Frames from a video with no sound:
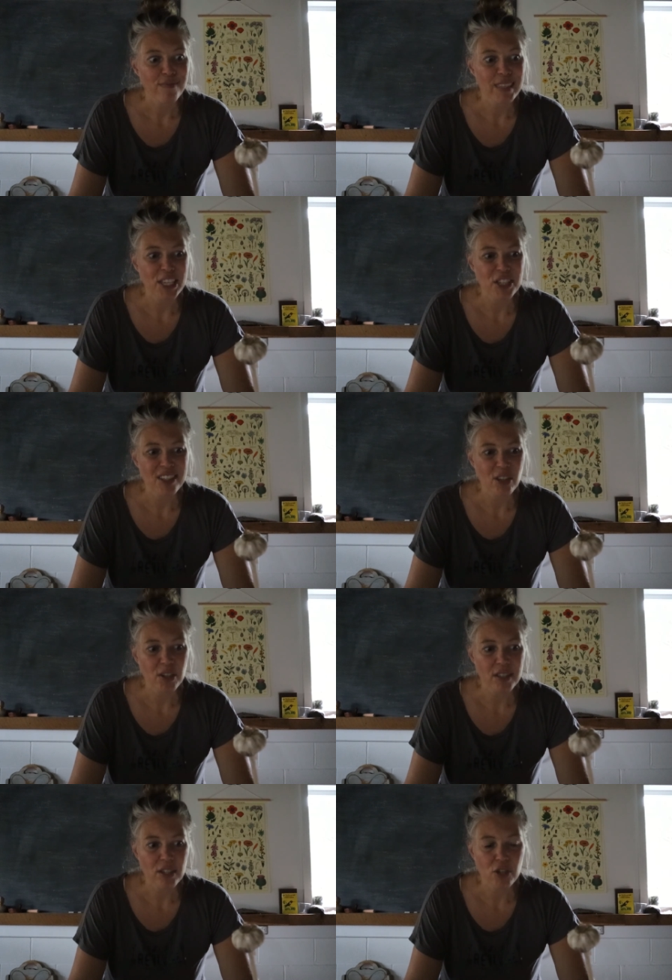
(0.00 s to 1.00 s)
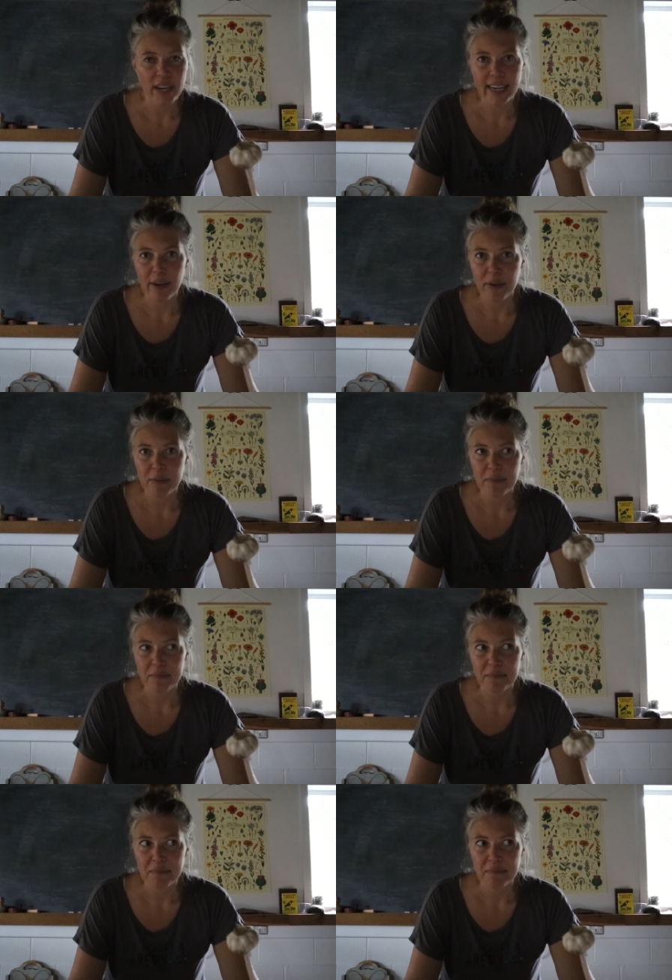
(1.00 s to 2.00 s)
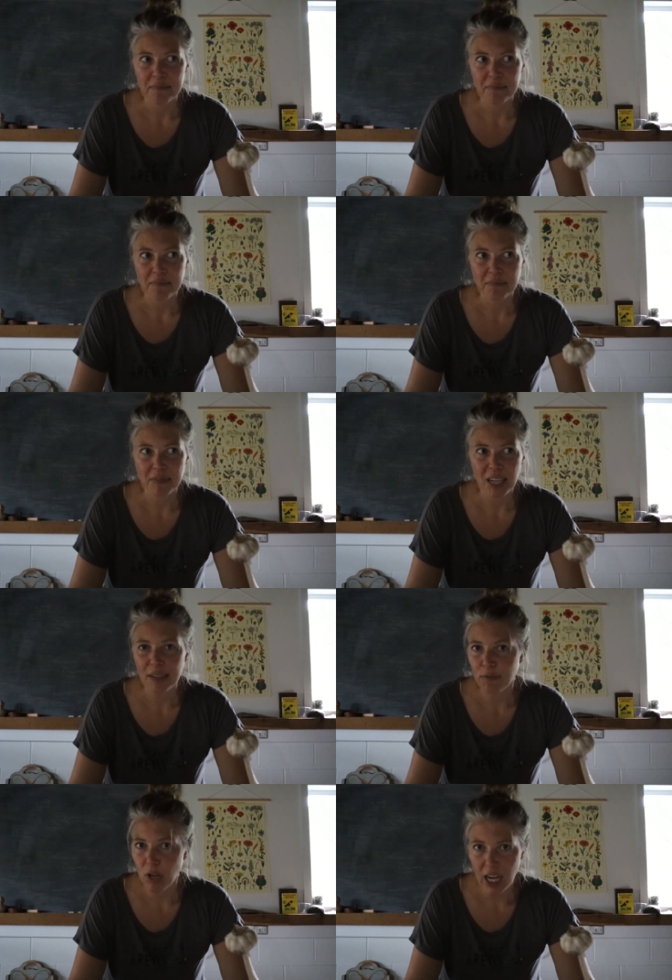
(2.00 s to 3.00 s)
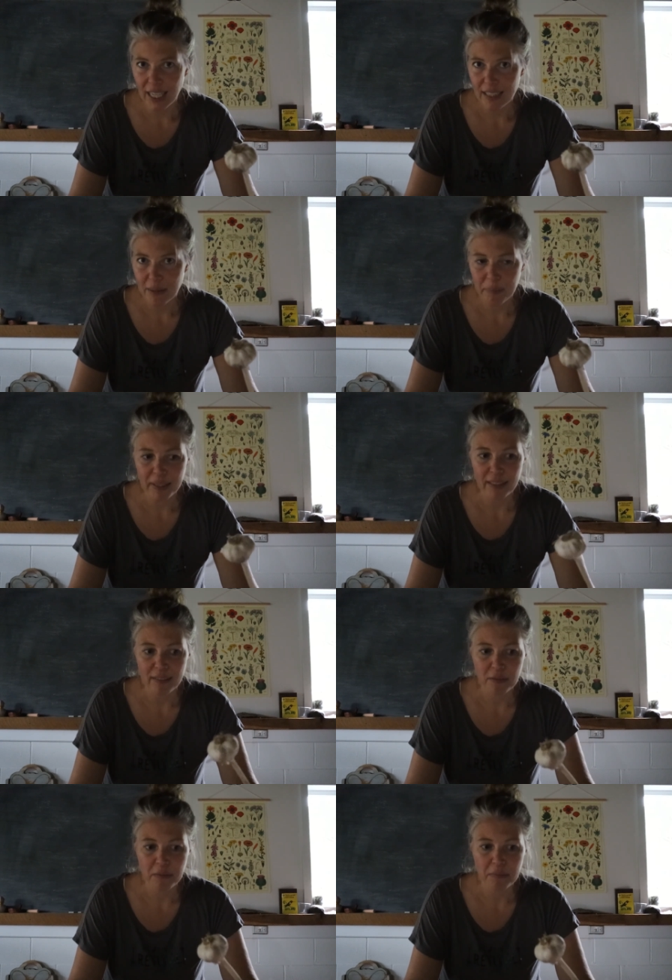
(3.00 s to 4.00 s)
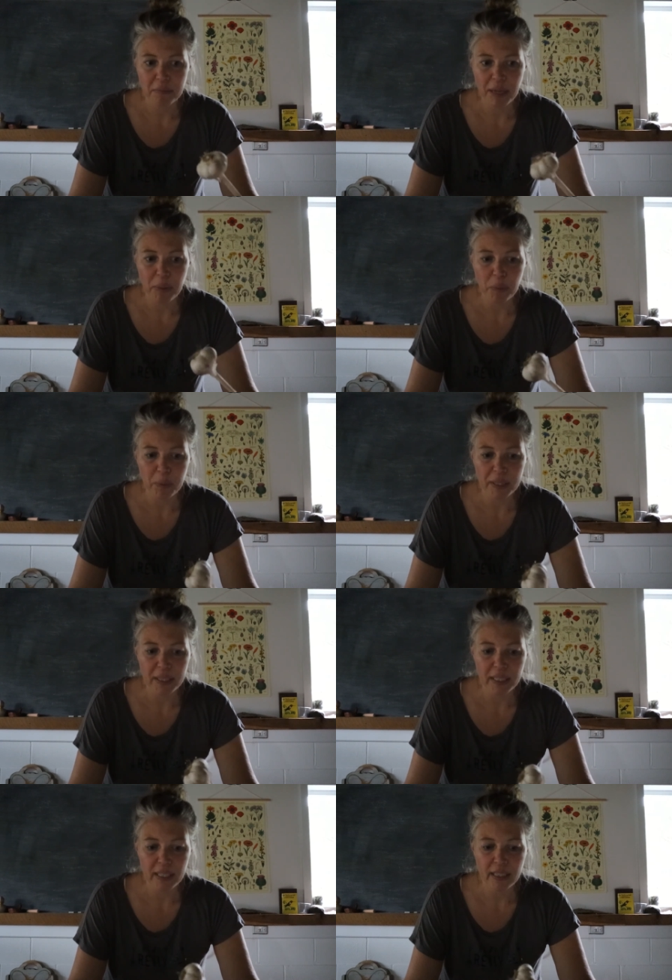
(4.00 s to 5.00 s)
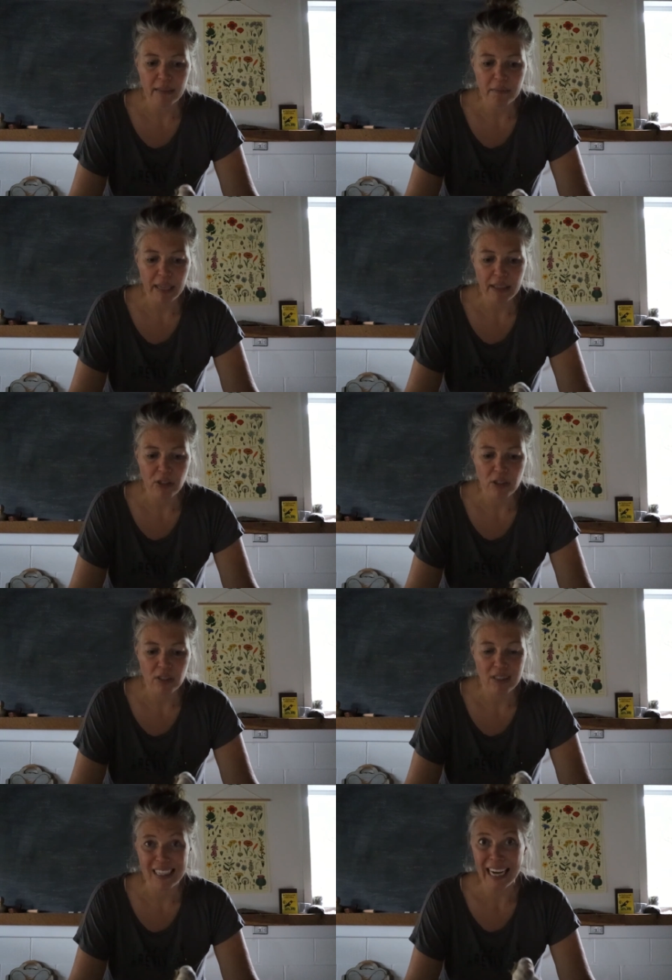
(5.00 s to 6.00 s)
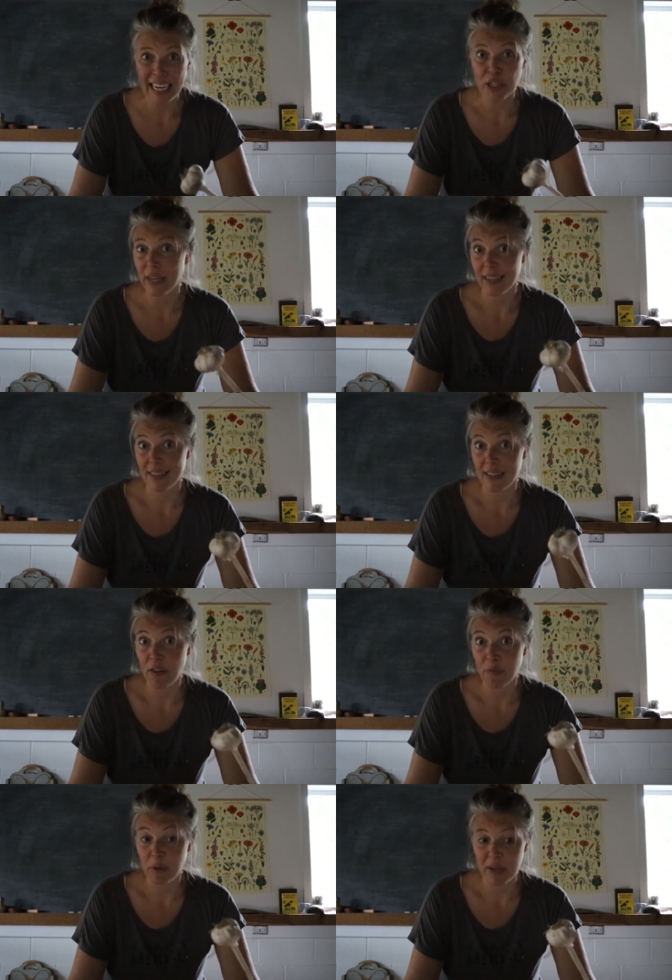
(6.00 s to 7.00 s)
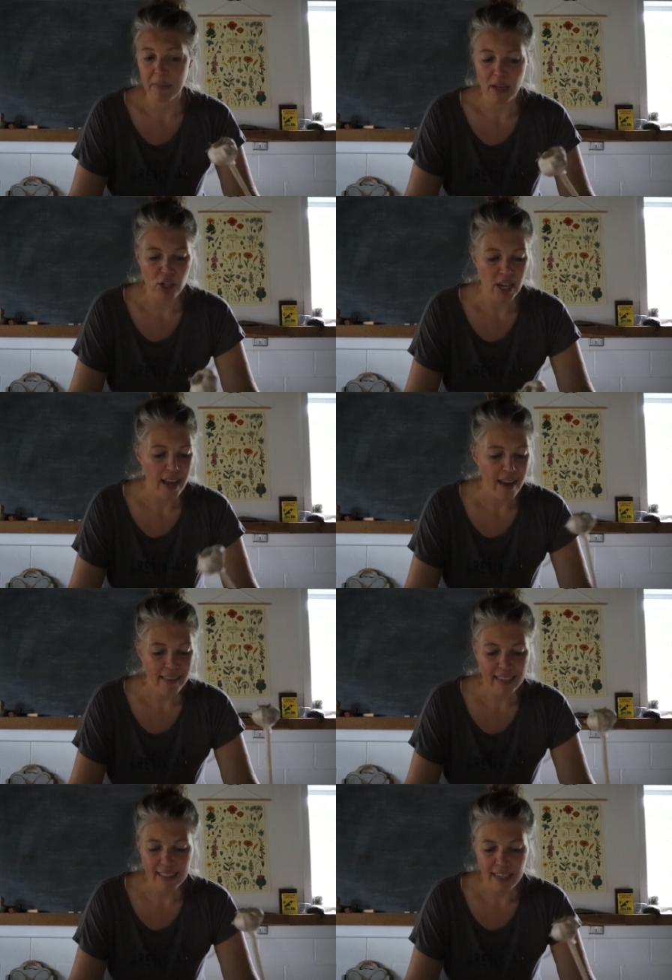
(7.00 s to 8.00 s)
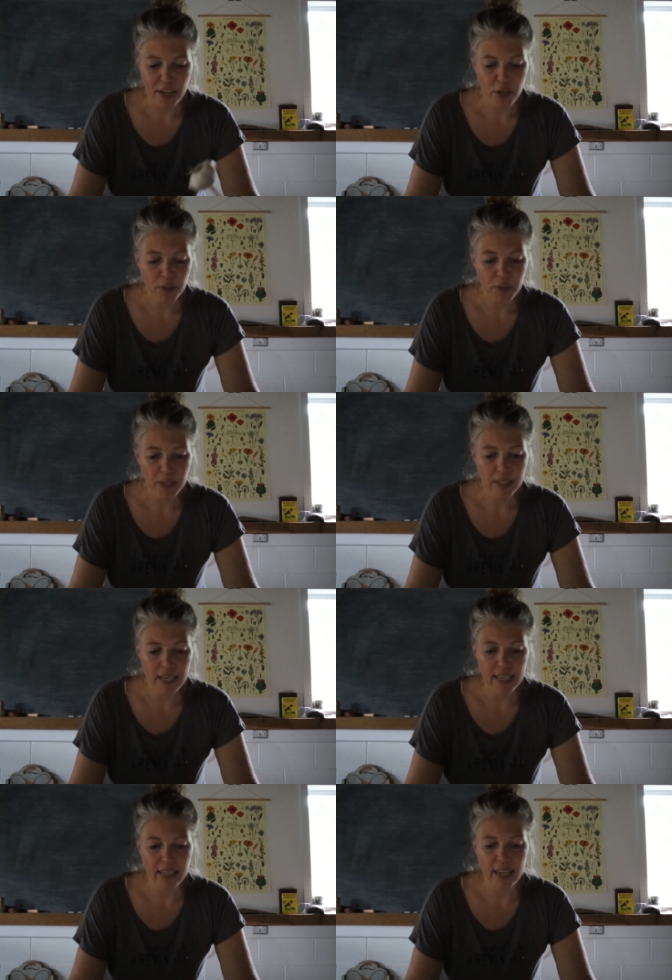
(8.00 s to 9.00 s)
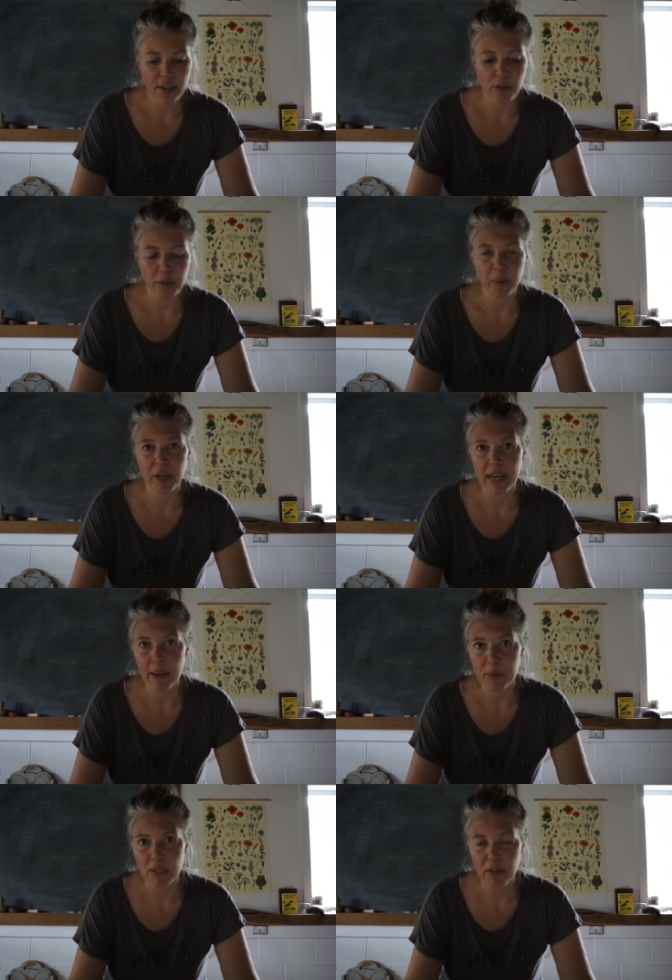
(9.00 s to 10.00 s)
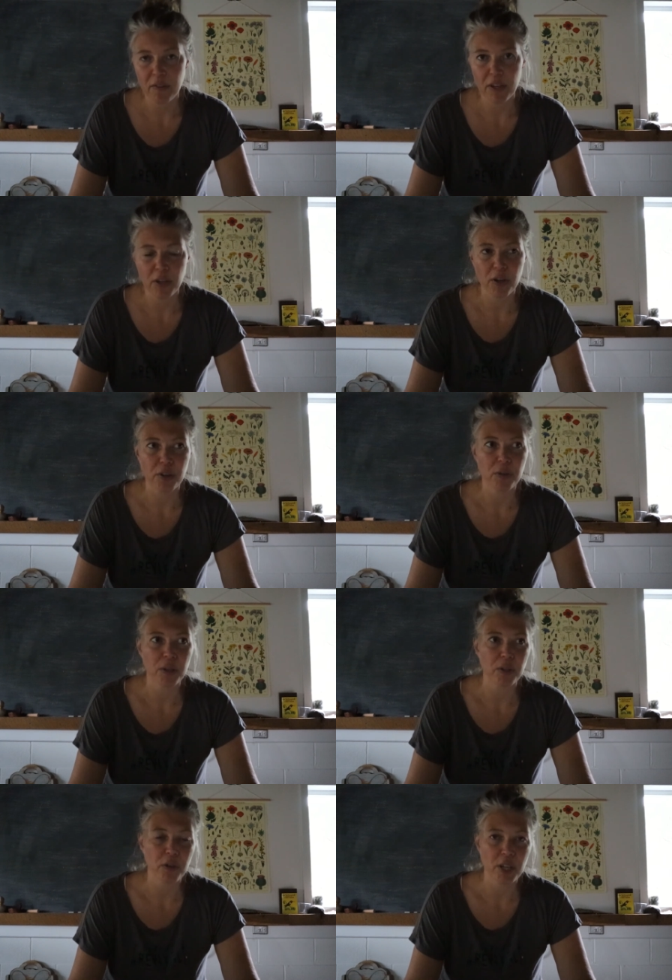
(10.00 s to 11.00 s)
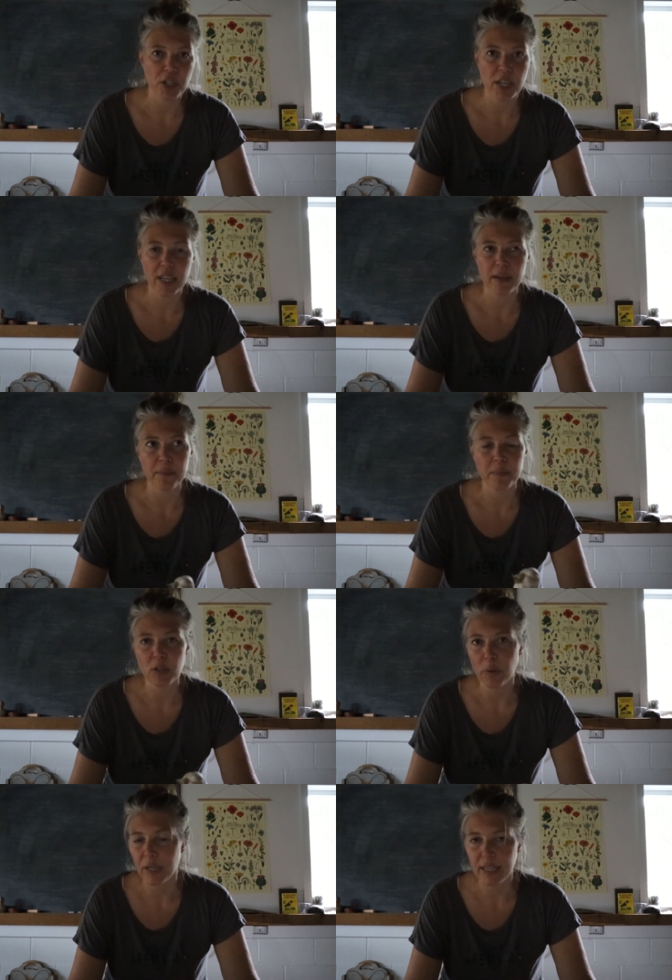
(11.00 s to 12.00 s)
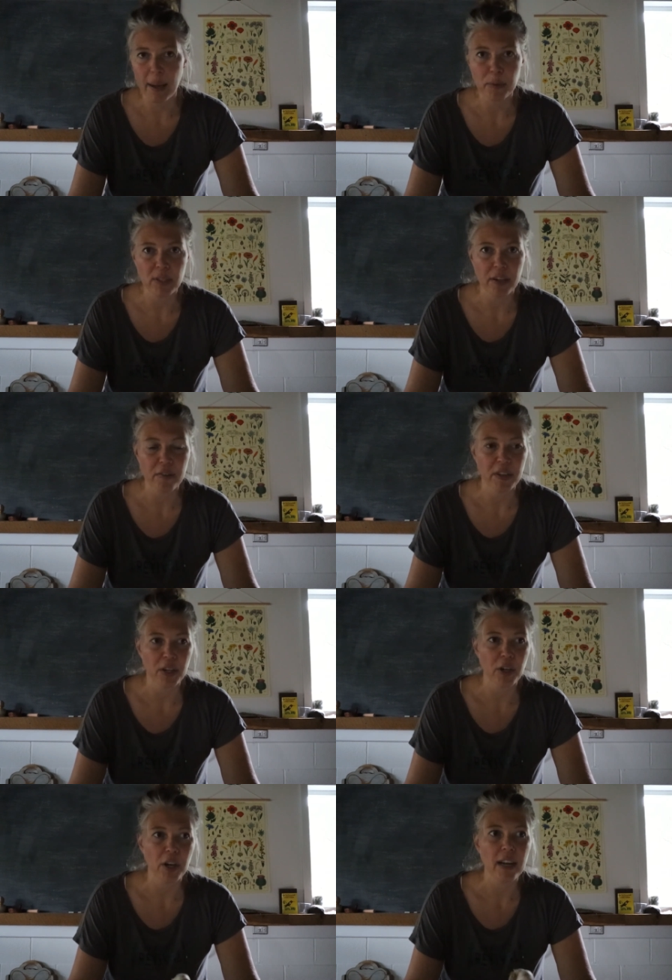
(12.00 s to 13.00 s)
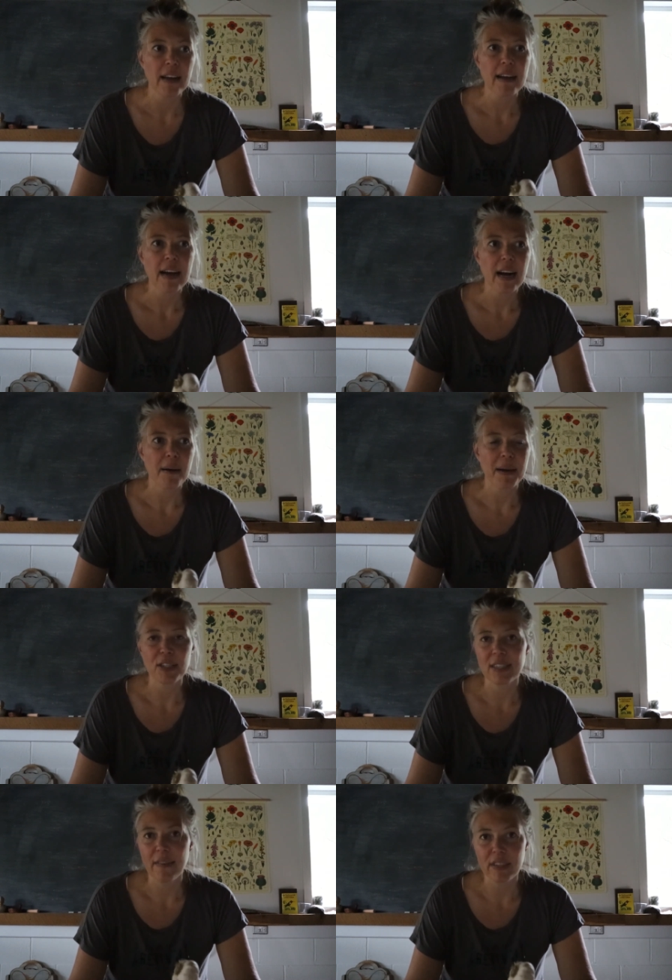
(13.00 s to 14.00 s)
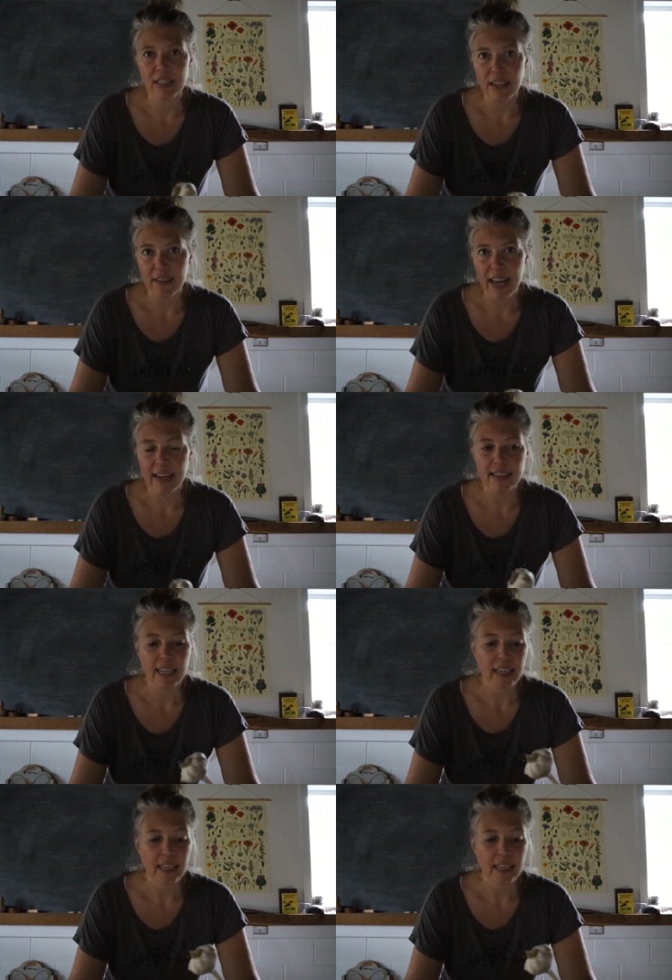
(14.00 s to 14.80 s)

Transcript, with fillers: it just starts to dry out and not rot, but get really like just dehydrate itself pretty much. And like I said, I know you can take it and you can put it in apple cider vinegar, you can crush it and soak it in apple cider vinegar. Um, I just haven't done that.